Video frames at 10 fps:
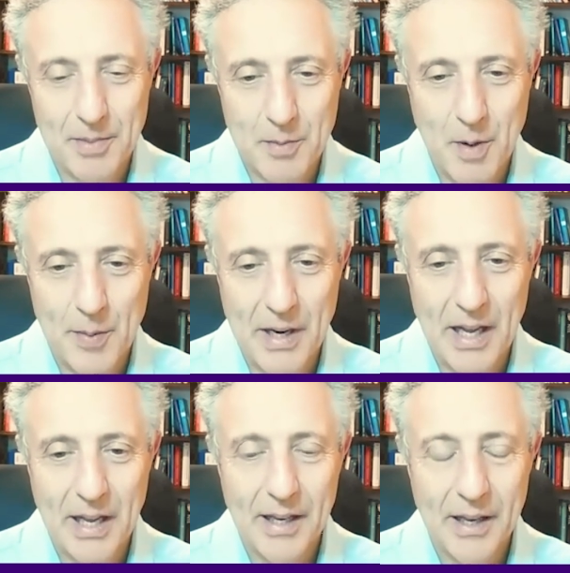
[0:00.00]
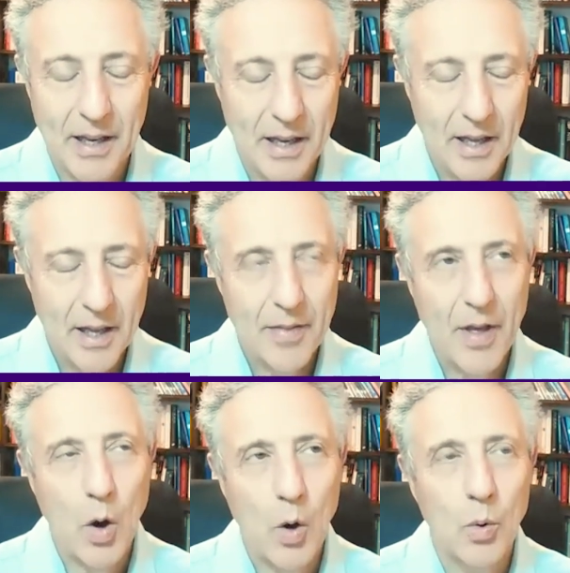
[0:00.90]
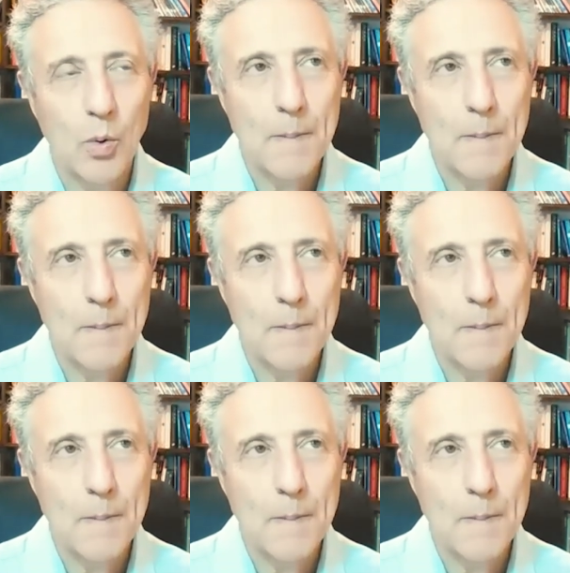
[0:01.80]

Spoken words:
It's the way we like. The whole